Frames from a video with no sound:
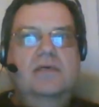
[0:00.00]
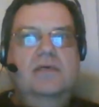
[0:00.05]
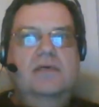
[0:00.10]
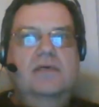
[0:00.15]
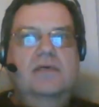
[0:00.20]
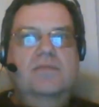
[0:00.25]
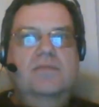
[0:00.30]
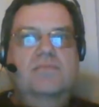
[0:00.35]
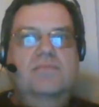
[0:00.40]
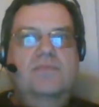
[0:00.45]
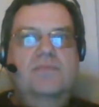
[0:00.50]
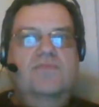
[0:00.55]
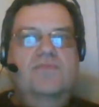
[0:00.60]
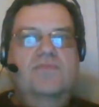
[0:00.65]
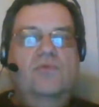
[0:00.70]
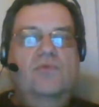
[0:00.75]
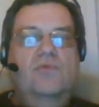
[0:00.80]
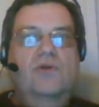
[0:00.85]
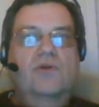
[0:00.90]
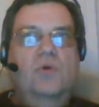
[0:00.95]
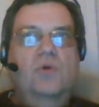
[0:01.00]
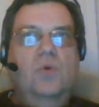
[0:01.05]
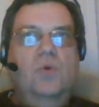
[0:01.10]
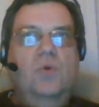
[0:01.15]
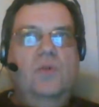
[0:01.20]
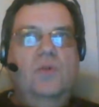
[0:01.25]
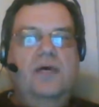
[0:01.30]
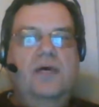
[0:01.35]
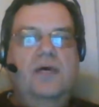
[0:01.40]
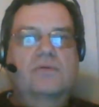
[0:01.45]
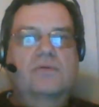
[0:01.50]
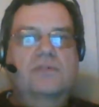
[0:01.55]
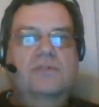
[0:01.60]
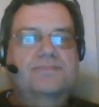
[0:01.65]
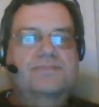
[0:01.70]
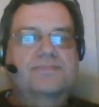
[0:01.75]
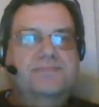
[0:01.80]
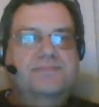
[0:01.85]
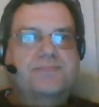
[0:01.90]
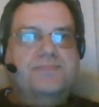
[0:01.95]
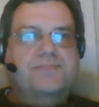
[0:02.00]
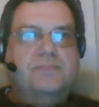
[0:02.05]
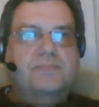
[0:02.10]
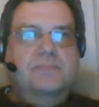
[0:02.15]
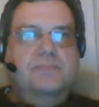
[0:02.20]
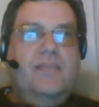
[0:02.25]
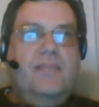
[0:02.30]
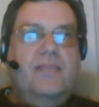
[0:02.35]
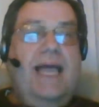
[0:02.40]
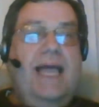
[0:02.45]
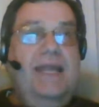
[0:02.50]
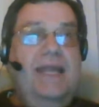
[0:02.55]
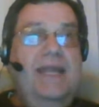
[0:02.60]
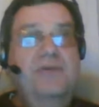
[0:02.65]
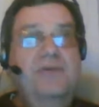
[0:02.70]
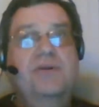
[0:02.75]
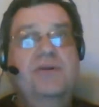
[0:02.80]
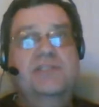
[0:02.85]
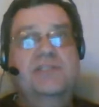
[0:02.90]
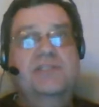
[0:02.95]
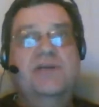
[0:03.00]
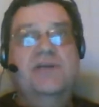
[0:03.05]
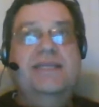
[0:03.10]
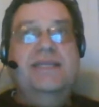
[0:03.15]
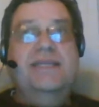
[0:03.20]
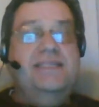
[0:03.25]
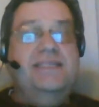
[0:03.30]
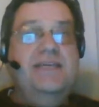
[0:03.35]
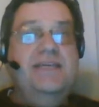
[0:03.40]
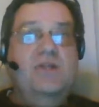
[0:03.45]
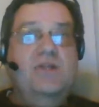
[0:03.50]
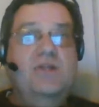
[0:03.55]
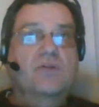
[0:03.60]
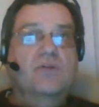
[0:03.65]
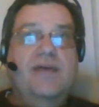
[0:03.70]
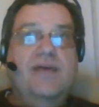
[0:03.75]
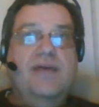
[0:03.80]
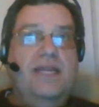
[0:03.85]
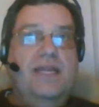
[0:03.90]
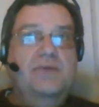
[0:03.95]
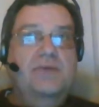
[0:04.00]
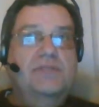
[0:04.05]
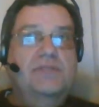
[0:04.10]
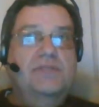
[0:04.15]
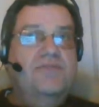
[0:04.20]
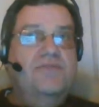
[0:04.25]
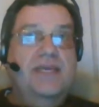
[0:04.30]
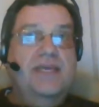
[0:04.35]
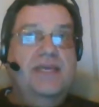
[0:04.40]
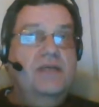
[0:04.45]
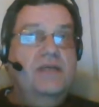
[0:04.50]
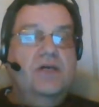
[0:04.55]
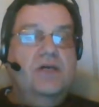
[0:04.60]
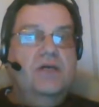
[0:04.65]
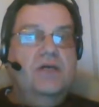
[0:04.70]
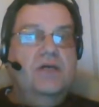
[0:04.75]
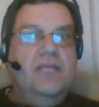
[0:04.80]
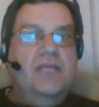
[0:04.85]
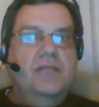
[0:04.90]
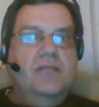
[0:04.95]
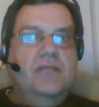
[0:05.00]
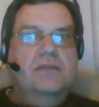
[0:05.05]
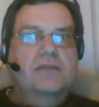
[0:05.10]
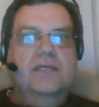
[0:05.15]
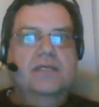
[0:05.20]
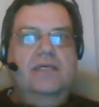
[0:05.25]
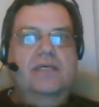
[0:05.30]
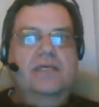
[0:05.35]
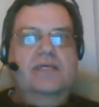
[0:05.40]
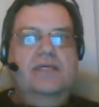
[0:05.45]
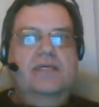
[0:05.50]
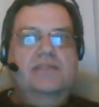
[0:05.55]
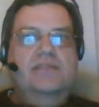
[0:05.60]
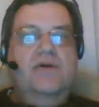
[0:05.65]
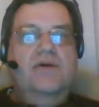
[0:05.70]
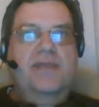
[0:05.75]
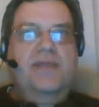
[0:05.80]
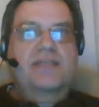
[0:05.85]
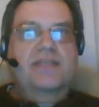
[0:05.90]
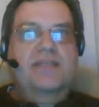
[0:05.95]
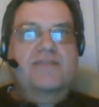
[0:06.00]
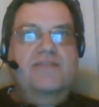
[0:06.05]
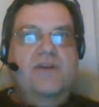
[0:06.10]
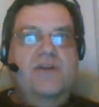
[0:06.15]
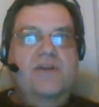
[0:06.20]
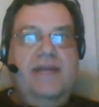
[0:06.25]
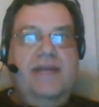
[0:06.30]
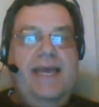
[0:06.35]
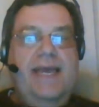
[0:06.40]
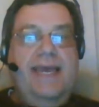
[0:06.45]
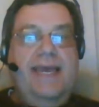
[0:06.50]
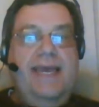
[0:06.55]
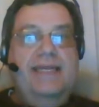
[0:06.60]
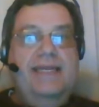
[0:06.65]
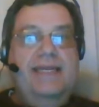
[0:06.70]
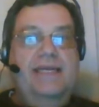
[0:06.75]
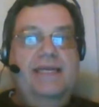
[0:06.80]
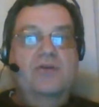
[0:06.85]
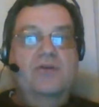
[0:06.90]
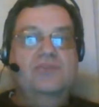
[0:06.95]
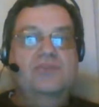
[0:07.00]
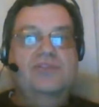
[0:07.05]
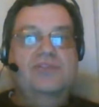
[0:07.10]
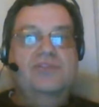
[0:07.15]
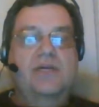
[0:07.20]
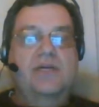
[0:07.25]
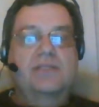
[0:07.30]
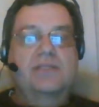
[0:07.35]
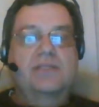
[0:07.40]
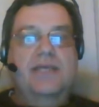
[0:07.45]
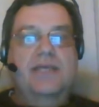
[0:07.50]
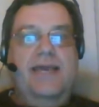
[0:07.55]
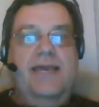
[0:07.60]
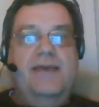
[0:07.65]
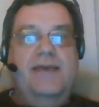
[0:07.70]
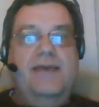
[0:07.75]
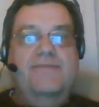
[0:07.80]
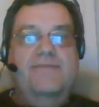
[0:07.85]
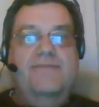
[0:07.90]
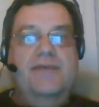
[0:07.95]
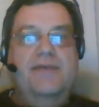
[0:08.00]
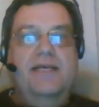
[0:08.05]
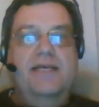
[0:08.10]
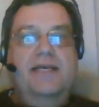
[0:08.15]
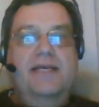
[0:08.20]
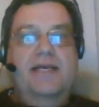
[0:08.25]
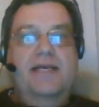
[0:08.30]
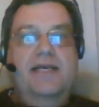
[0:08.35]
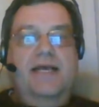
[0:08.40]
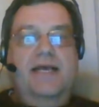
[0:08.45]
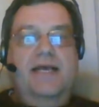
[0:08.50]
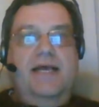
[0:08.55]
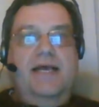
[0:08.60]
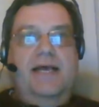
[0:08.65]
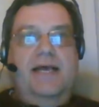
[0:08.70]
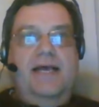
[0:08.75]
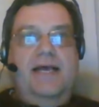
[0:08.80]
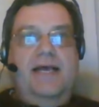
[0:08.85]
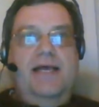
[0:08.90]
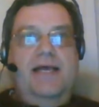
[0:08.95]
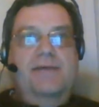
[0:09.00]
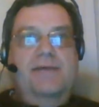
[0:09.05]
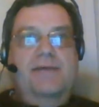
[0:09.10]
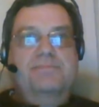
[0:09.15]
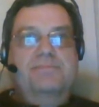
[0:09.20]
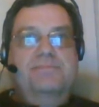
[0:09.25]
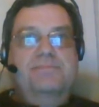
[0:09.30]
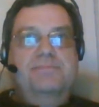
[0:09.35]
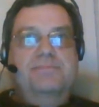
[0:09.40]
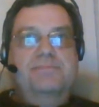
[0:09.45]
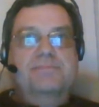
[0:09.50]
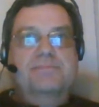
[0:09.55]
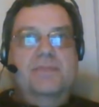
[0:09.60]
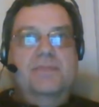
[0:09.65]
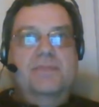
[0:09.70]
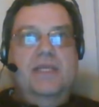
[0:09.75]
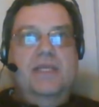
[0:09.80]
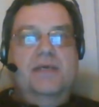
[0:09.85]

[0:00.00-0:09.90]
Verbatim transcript: uh, before you call those. And you can assign default values if things are null. So I think it's a very handy construct to have. Um,